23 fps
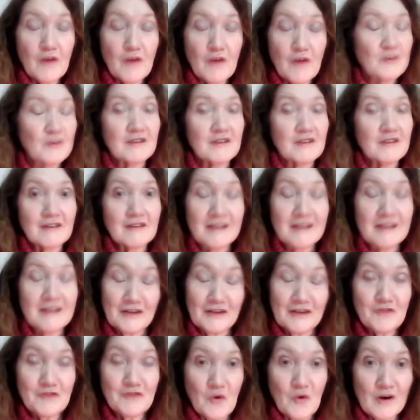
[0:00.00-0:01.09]
I was a little kid,
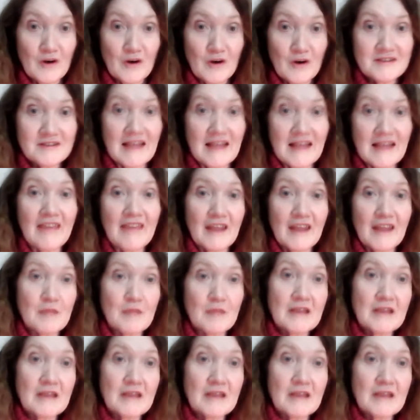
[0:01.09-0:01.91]
of course, and then I